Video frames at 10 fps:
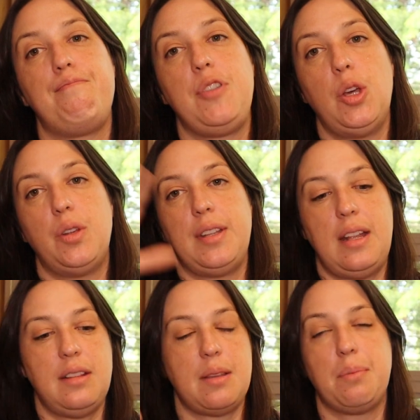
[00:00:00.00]
you'll
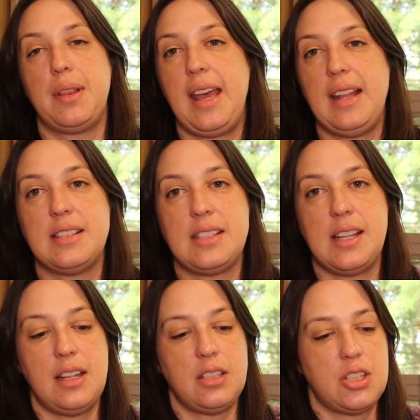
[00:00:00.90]
knit the plain
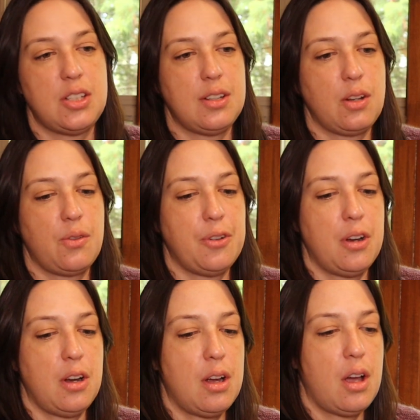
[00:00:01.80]
stitch
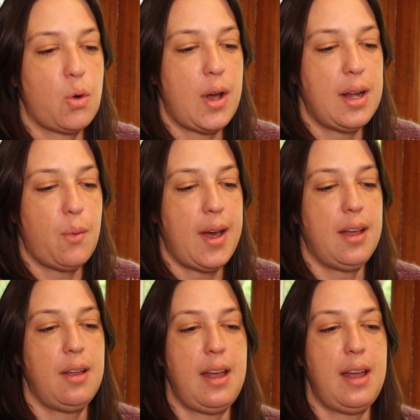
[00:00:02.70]
for quite a while,